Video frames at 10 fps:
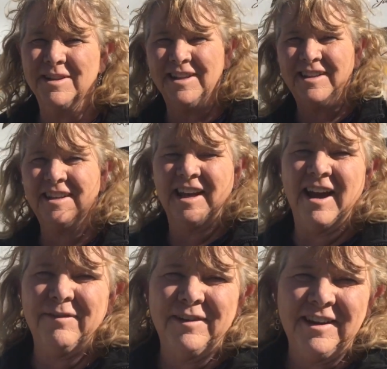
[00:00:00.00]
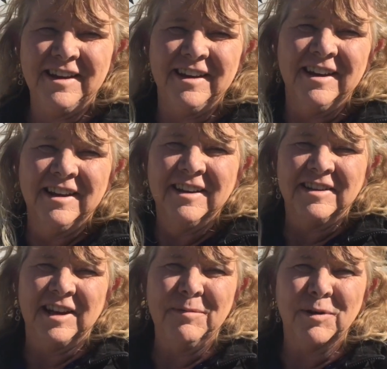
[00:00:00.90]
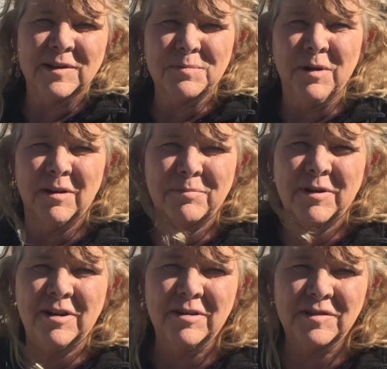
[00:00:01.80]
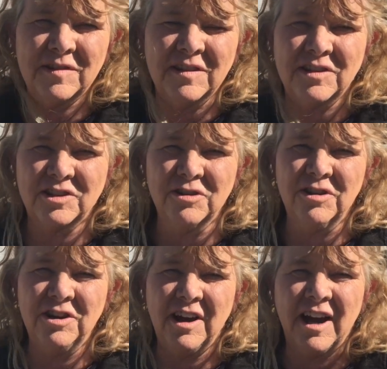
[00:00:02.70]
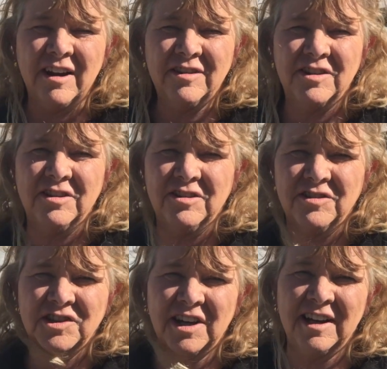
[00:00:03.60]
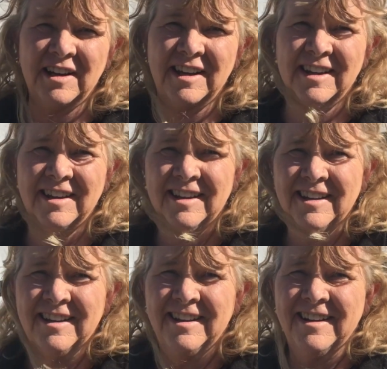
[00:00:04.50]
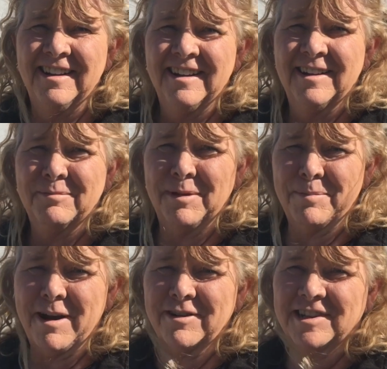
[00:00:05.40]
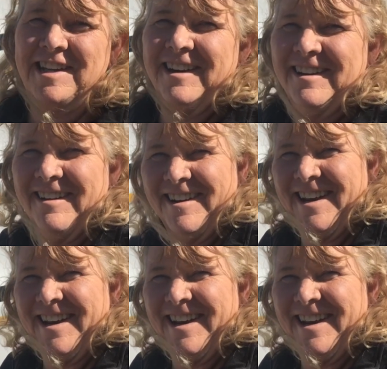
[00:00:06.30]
and Linda Caffee, Team RunSmart Pros, showing you how to check power the power steering.